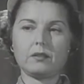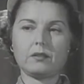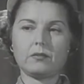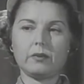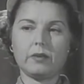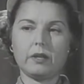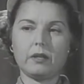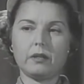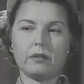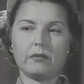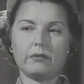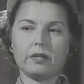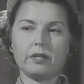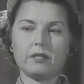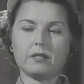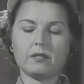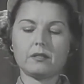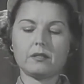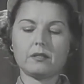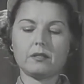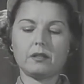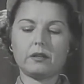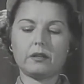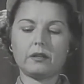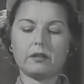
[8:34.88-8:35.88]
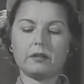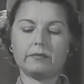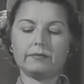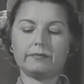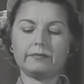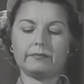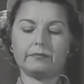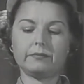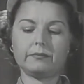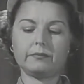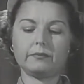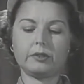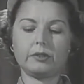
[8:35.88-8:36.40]
This is one of the reasons, Laura.
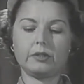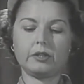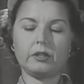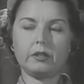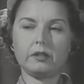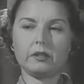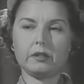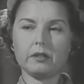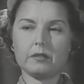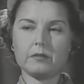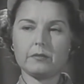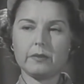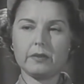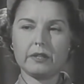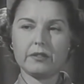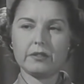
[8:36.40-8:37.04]
Would you look at this